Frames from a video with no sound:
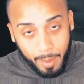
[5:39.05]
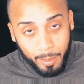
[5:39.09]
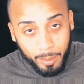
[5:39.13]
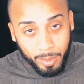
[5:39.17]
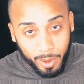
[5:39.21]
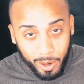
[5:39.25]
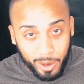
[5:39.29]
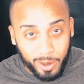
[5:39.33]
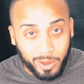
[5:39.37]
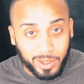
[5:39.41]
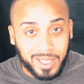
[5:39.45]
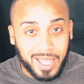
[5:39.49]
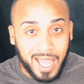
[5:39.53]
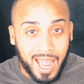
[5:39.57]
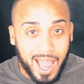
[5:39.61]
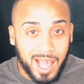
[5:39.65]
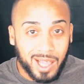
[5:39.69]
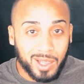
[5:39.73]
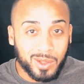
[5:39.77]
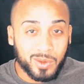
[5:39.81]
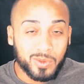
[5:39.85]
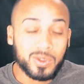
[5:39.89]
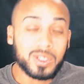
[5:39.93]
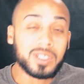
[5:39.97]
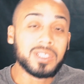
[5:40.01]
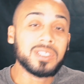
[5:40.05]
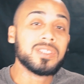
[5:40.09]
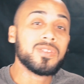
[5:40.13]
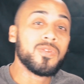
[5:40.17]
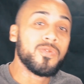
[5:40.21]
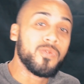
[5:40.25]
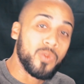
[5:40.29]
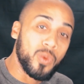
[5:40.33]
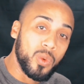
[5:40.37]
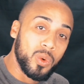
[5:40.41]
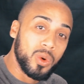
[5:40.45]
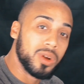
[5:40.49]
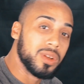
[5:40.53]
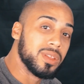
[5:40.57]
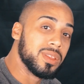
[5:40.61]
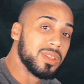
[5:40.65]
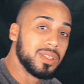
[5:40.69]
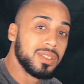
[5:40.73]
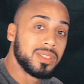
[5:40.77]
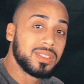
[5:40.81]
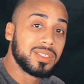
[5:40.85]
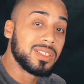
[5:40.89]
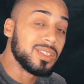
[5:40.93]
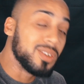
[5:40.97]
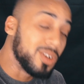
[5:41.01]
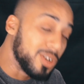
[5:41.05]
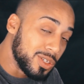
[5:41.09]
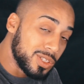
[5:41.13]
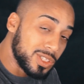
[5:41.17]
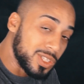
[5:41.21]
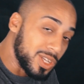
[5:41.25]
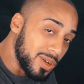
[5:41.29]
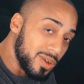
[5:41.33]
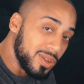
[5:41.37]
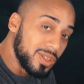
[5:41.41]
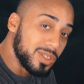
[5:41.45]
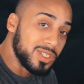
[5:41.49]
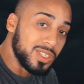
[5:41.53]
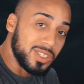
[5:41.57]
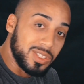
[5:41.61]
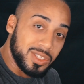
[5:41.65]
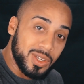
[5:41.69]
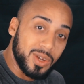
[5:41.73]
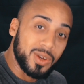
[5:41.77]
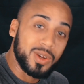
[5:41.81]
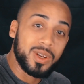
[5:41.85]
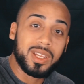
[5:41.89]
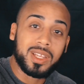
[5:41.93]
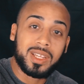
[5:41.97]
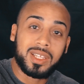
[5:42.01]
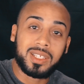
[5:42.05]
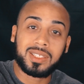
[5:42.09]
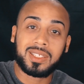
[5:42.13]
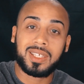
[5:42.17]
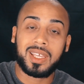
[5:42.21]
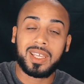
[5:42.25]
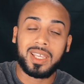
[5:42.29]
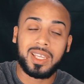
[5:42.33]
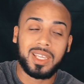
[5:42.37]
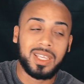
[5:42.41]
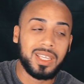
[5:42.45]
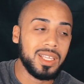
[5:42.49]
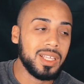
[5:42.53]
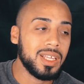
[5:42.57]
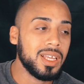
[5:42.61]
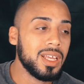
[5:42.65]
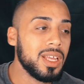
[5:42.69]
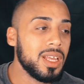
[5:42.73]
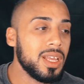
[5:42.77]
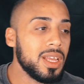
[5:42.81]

burn calories for the to turn it into heat,